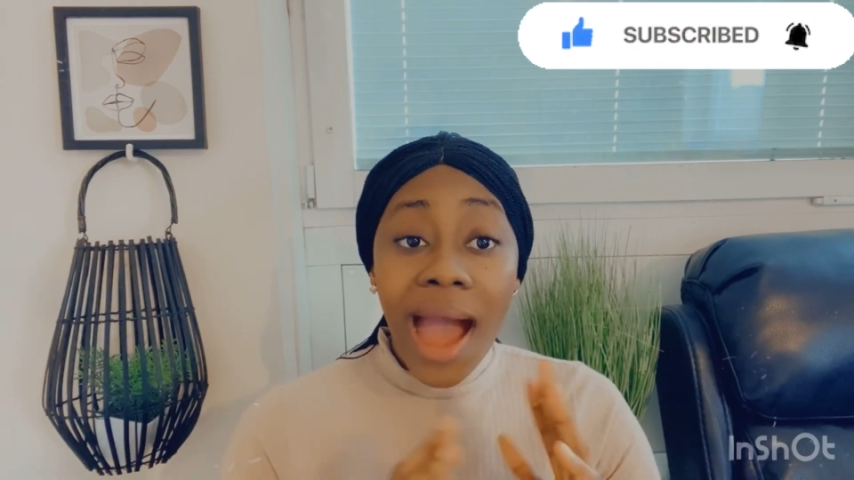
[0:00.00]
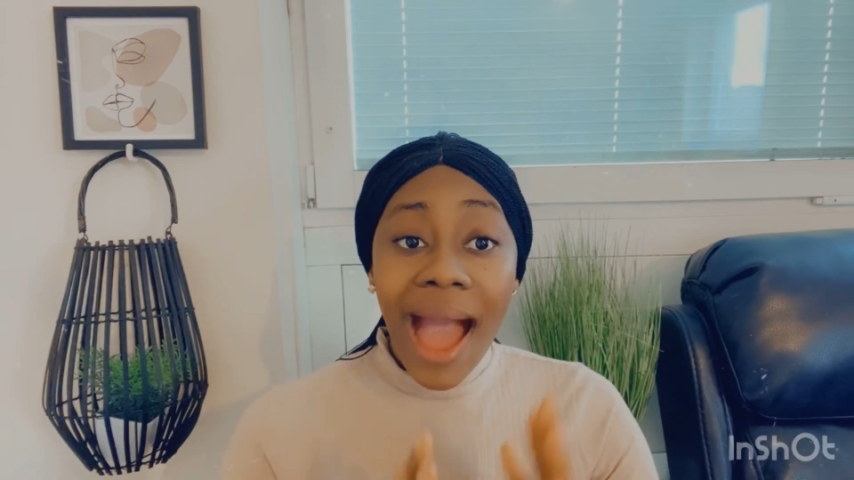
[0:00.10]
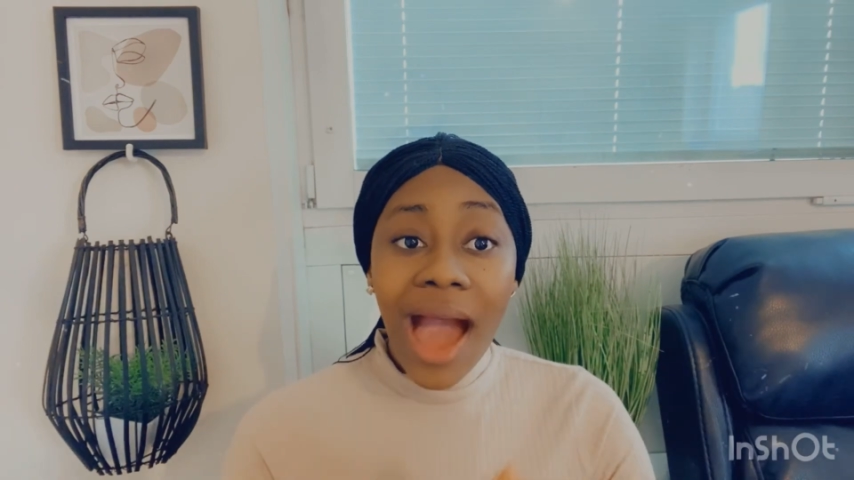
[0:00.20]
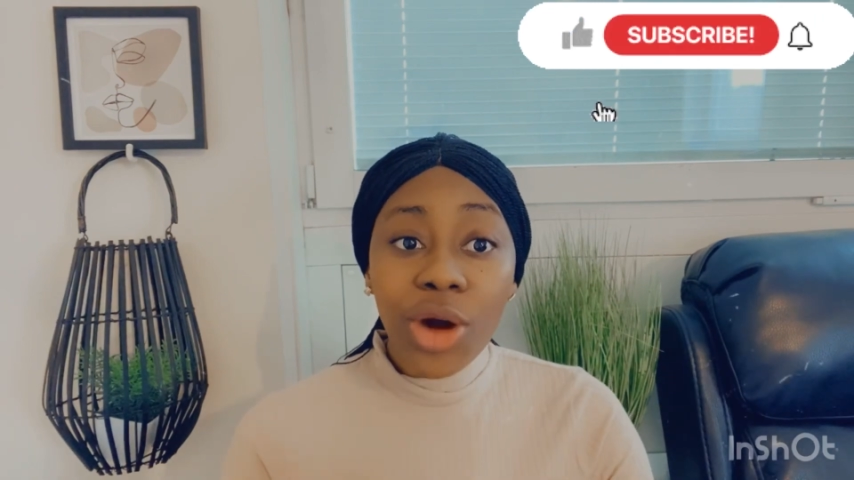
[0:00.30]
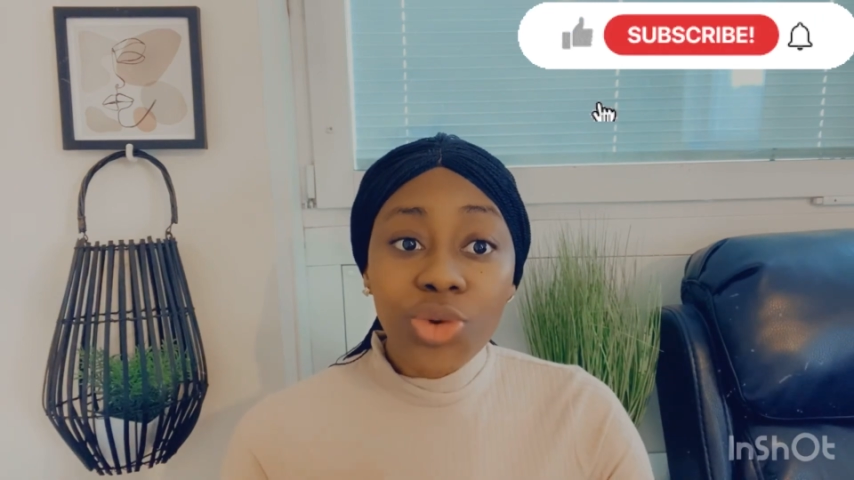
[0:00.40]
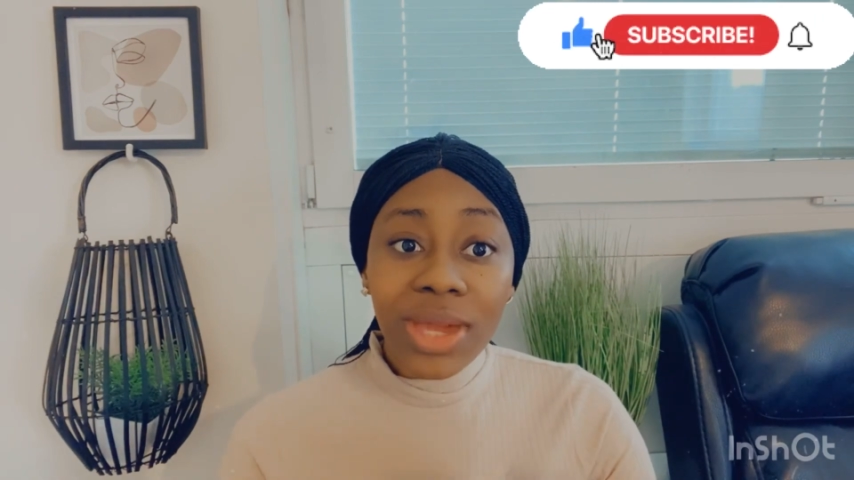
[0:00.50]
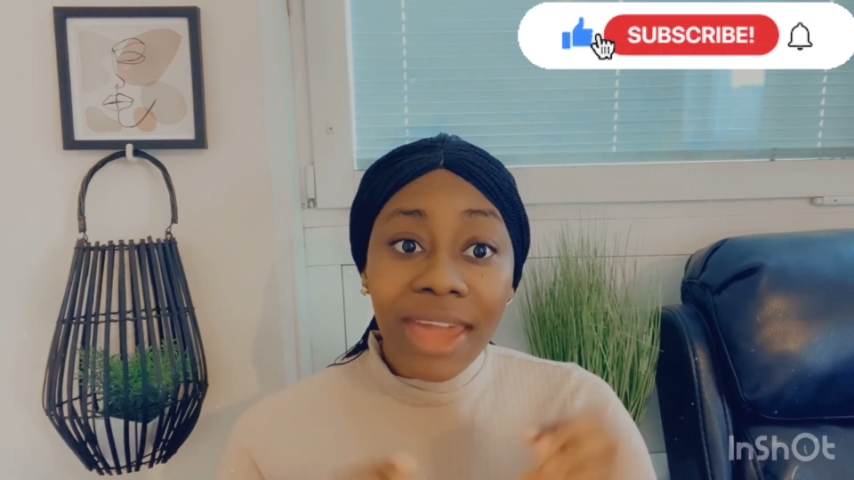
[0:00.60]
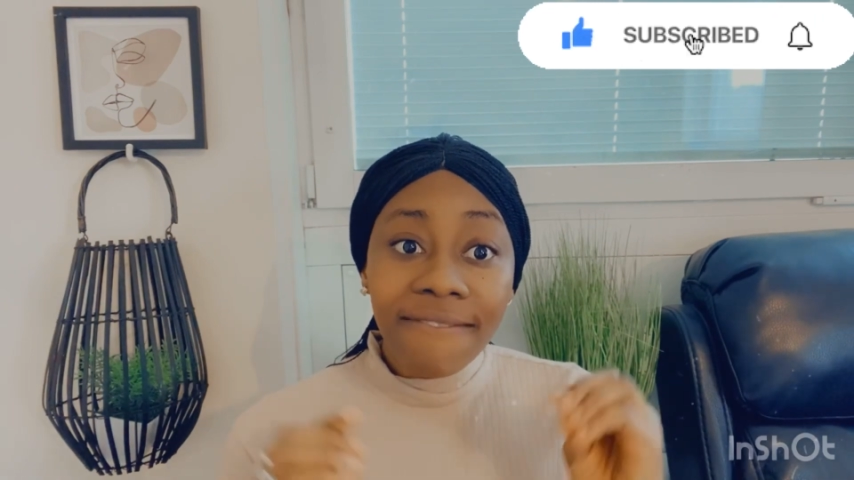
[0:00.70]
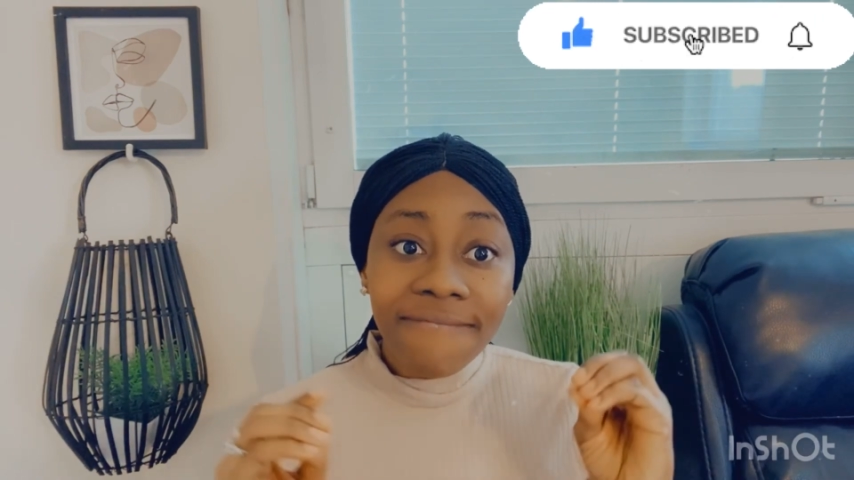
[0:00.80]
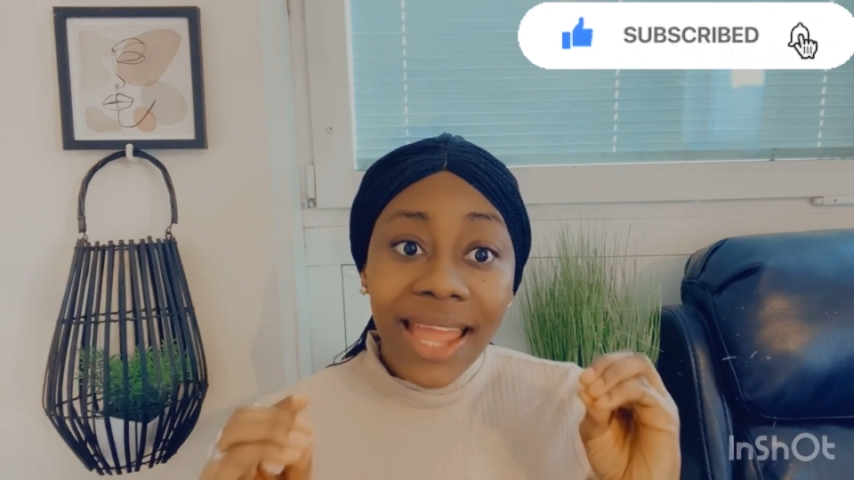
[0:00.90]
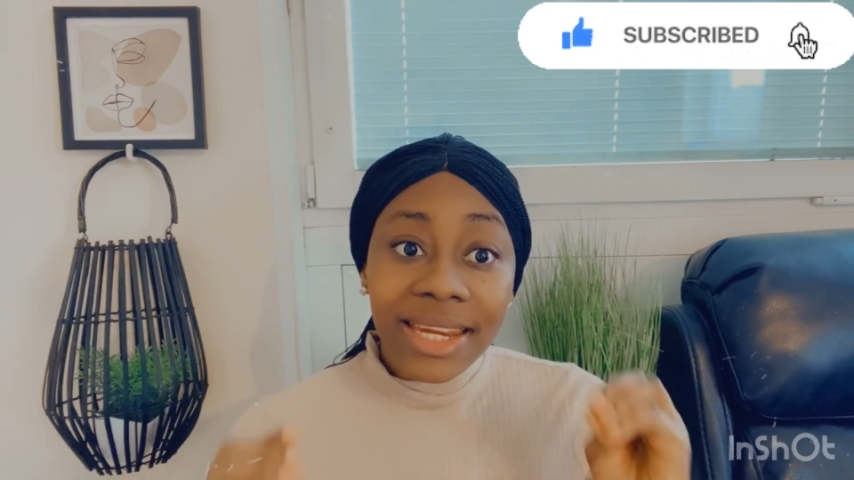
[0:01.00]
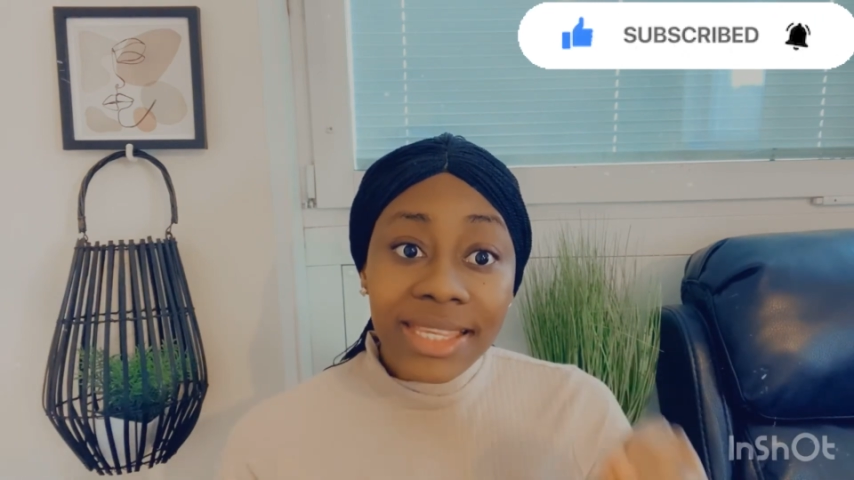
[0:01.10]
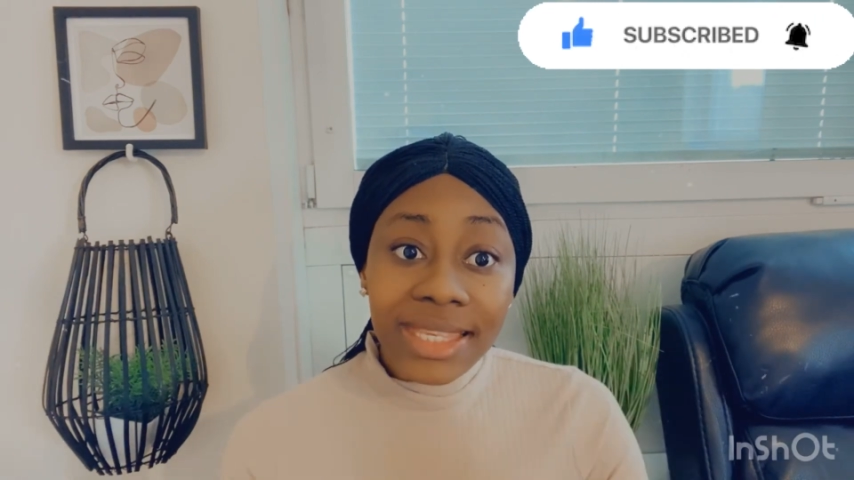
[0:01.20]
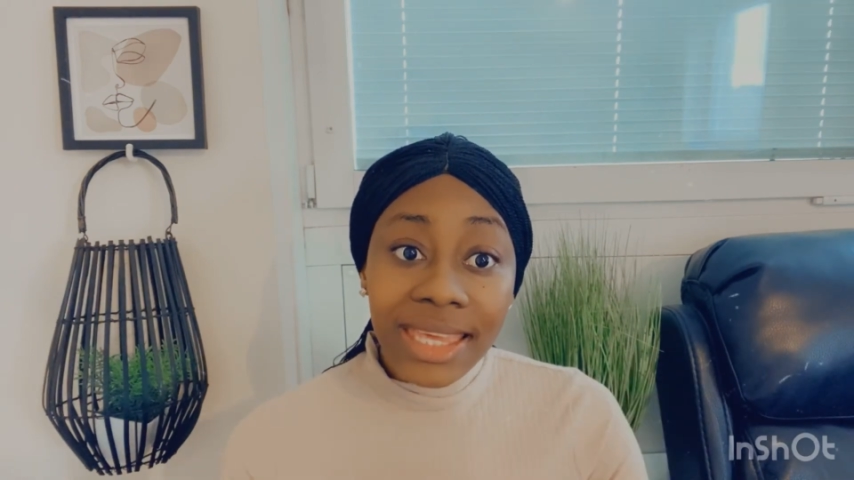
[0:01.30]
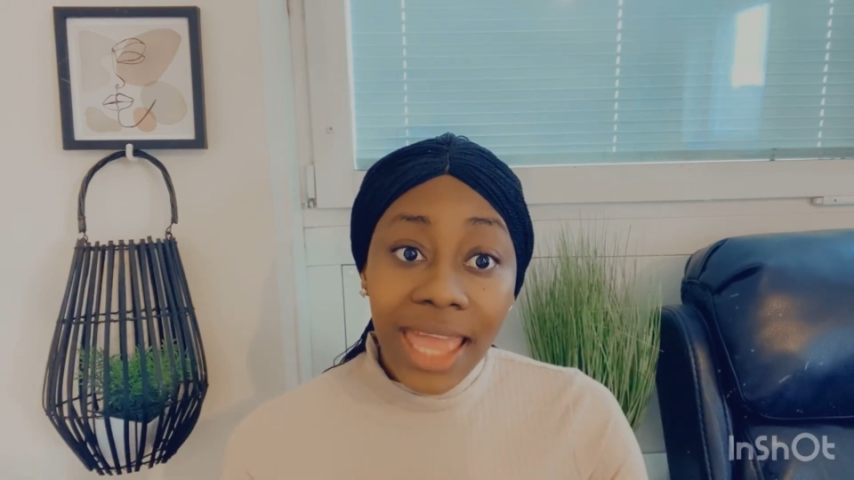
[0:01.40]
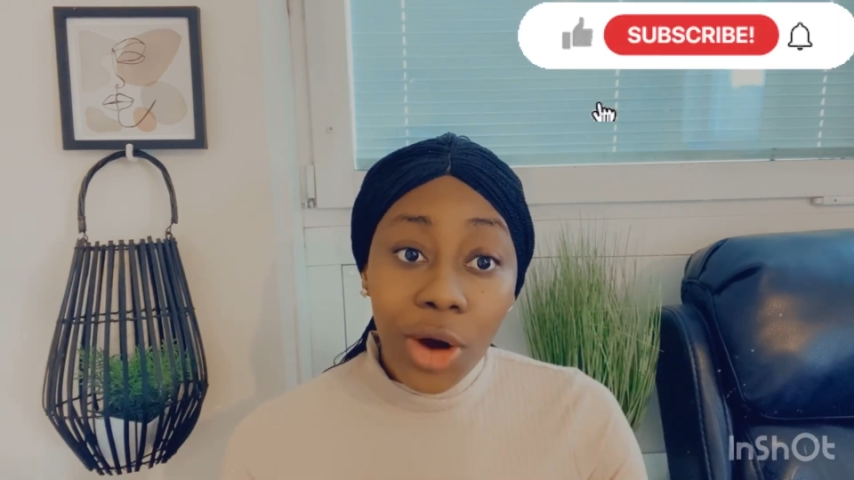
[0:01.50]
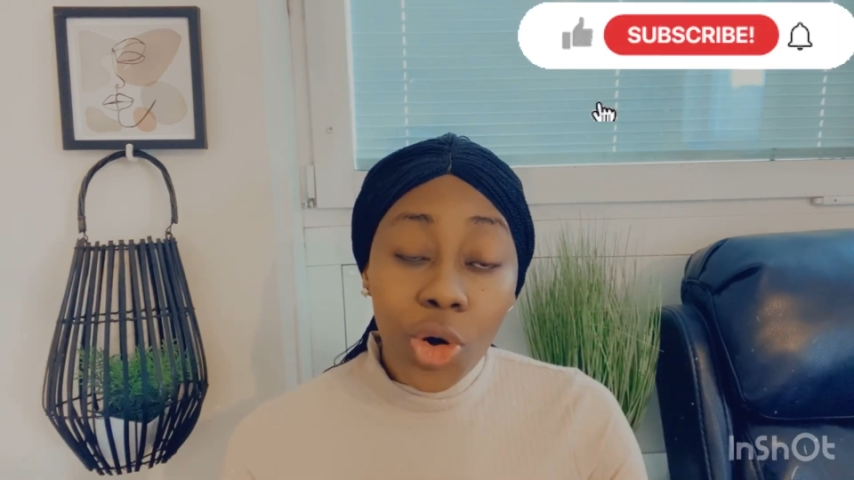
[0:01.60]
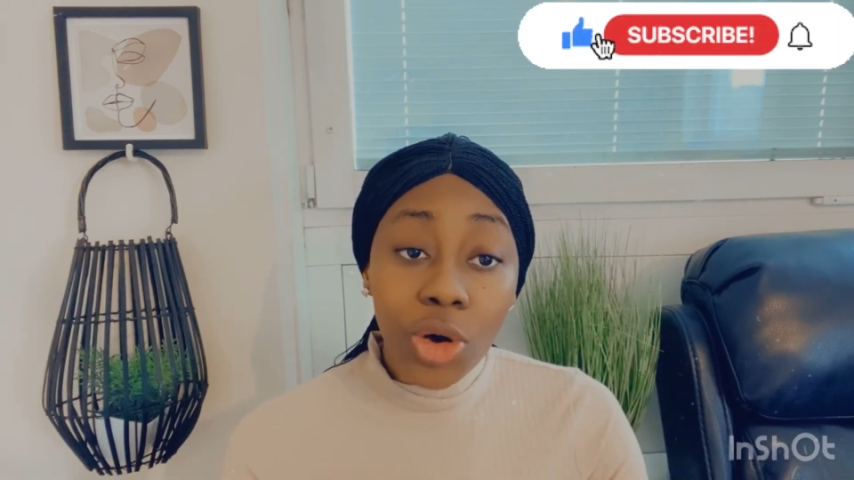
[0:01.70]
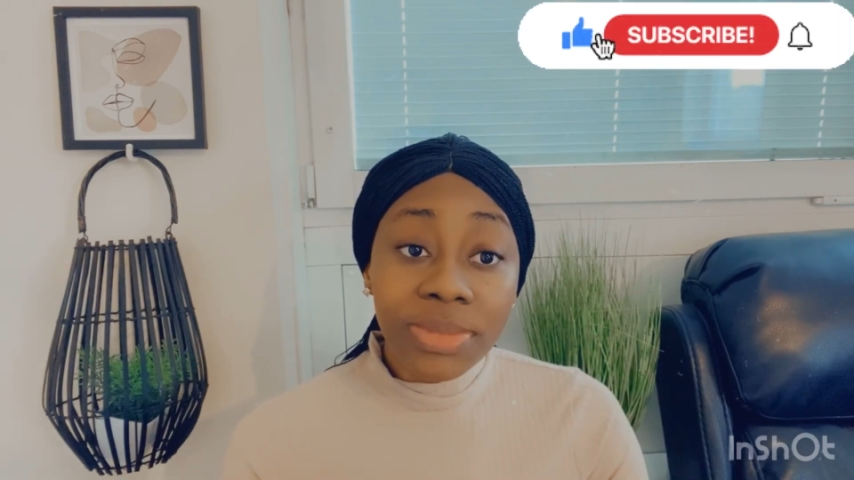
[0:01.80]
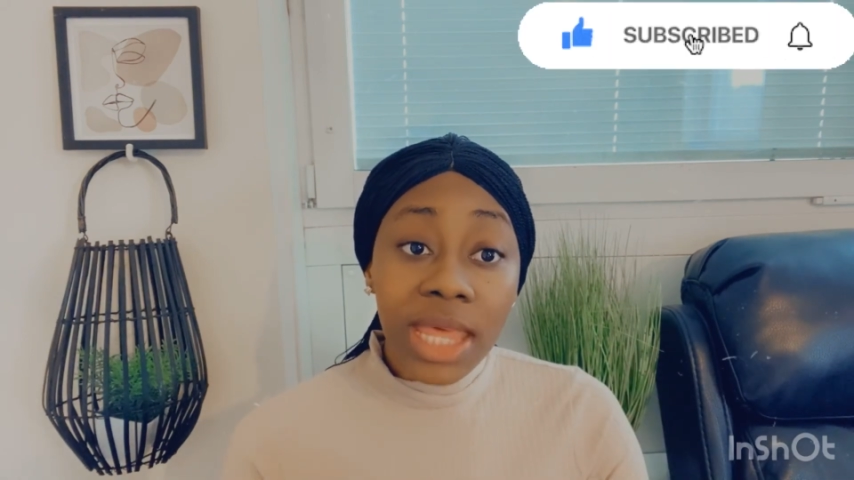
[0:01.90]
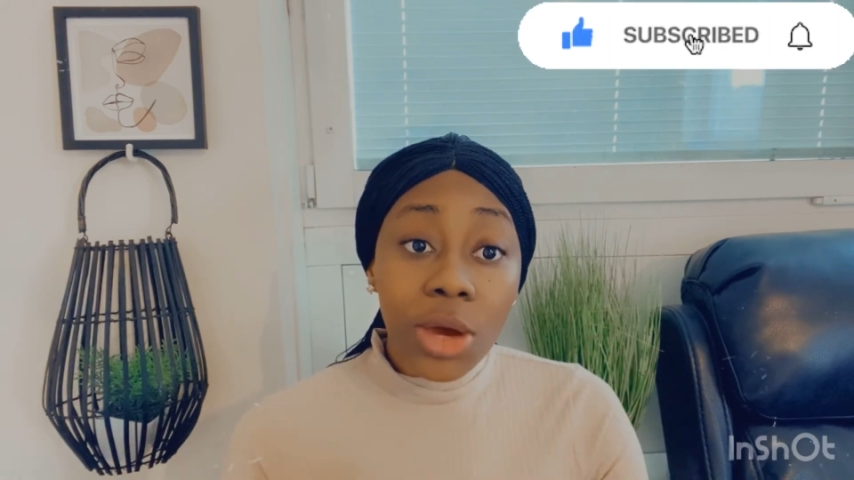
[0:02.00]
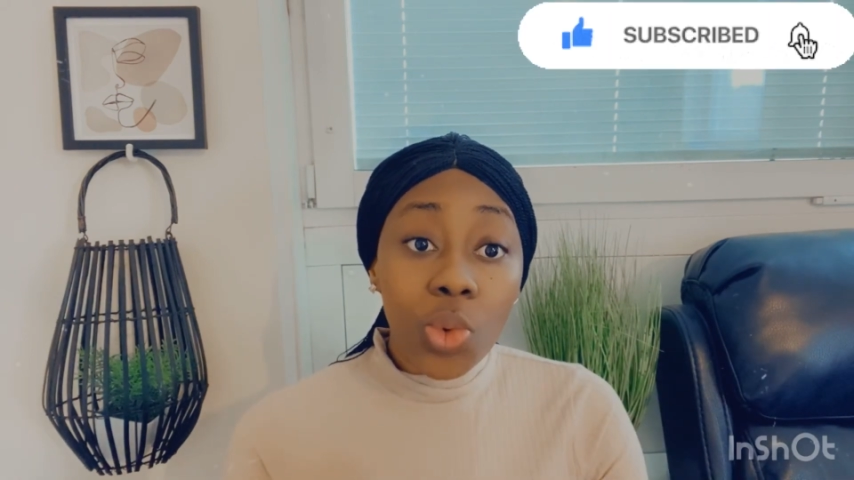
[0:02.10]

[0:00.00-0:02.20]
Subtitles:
how you can find these care homes,